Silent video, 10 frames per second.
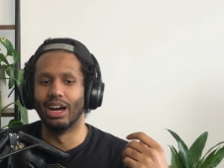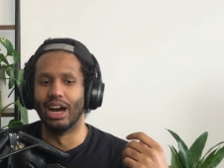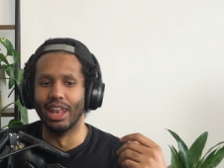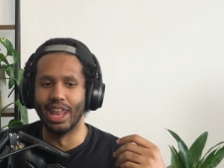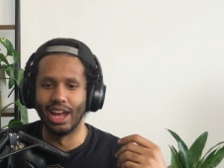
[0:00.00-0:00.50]

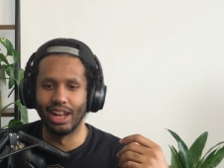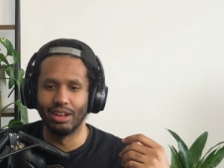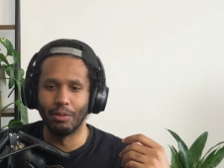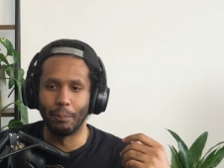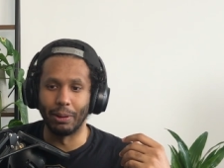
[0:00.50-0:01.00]
and
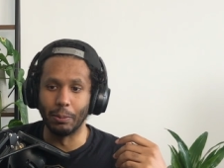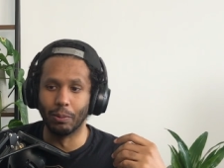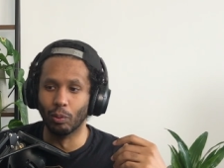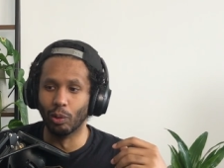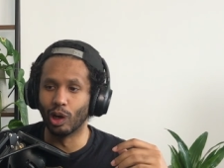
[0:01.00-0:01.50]
then
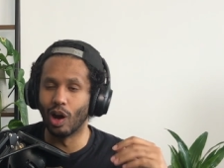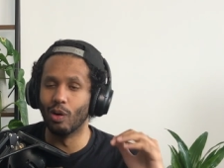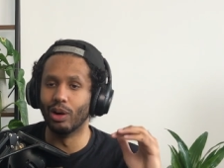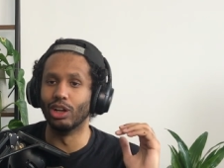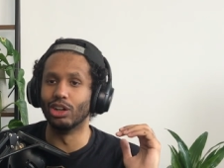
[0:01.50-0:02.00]
people were
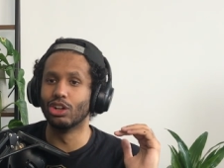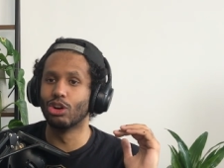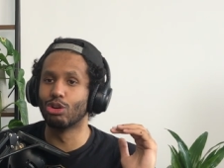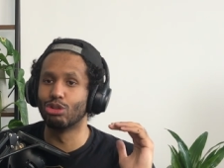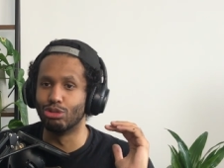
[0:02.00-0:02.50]
going
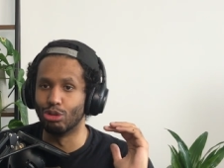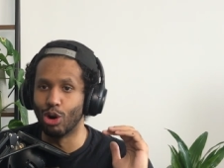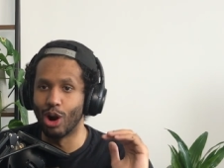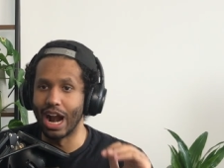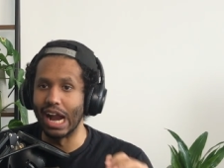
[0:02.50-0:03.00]

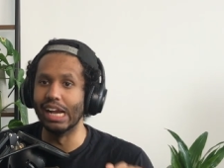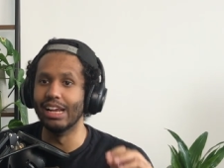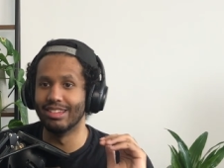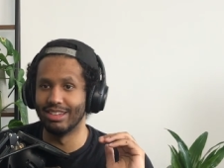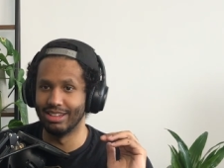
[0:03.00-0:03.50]

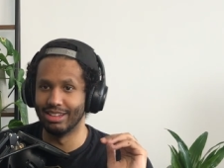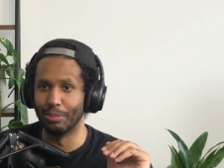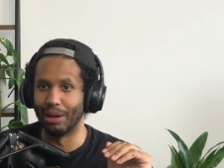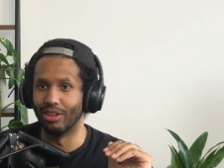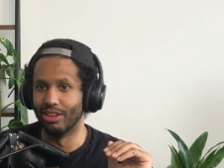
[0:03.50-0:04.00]
crazy
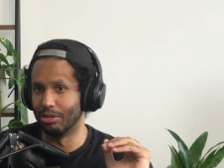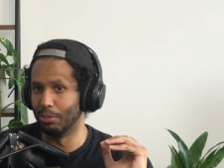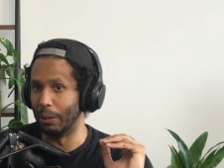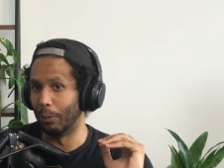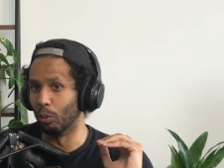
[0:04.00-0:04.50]
about this,
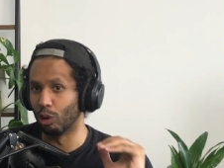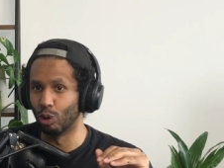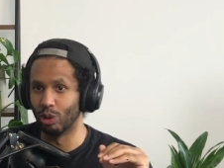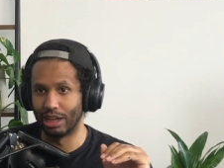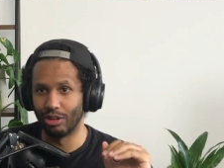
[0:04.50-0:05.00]
and people were
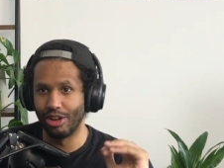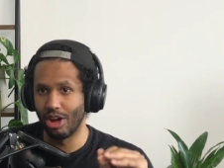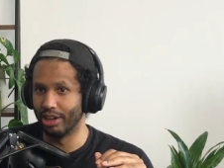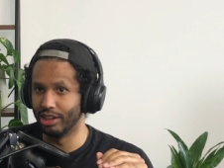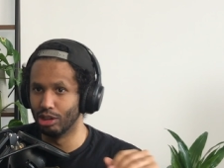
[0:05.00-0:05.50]
calling out
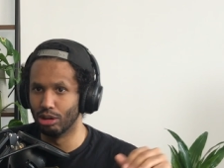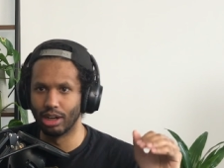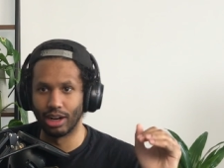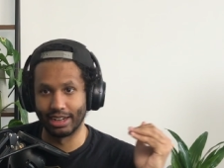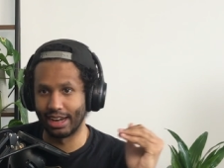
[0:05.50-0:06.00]
Nike
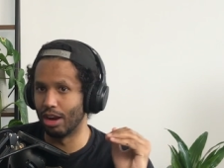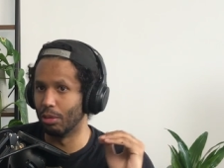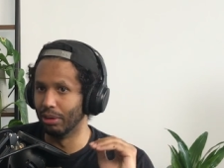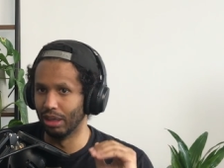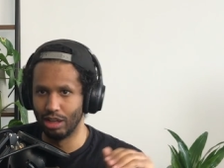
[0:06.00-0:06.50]
going, I
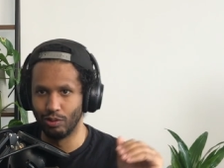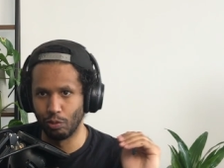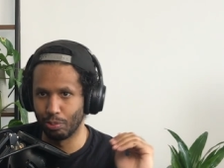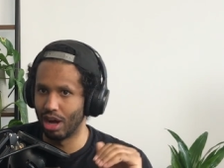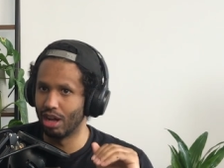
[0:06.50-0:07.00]
cannot believe
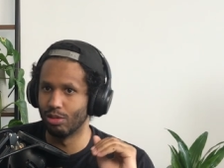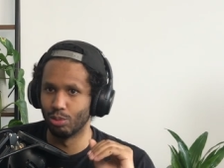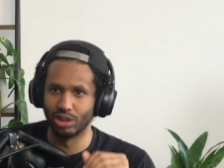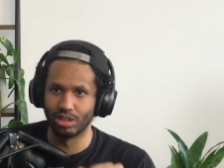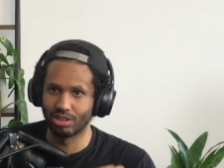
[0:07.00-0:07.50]
you've
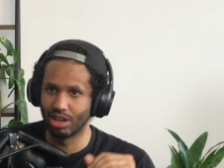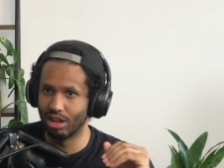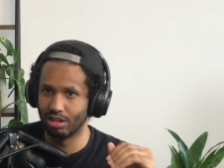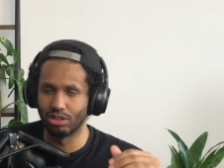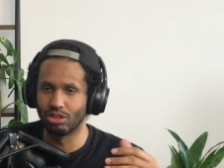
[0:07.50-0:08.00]
partnered with this
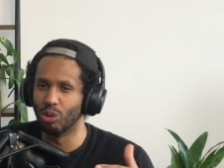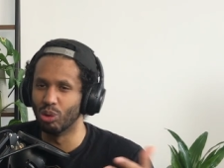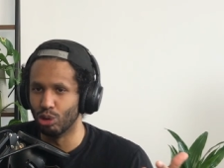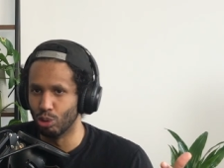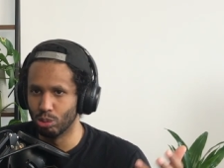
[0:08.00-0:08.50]
guy, because no
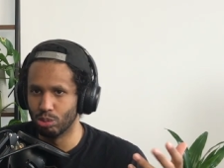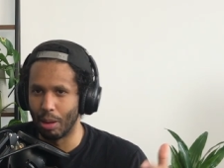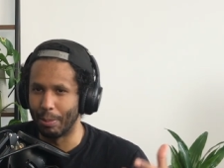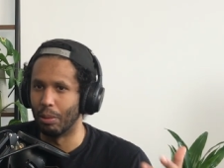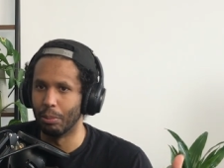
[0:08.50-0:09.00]
one knew
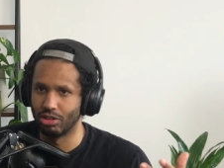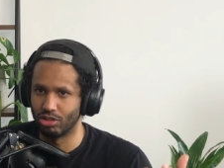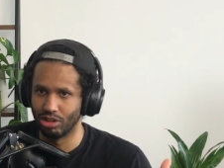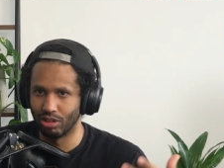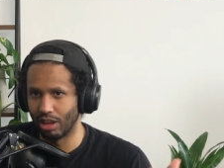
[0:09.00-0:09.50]
about
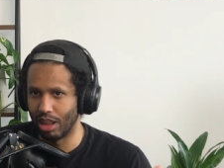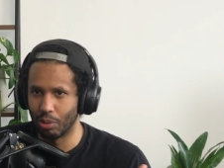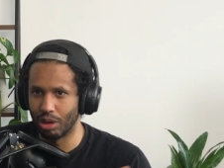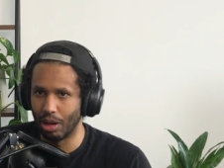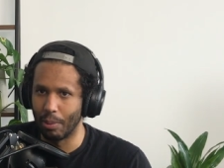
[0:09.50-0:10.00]
MSCHF. Like they weren't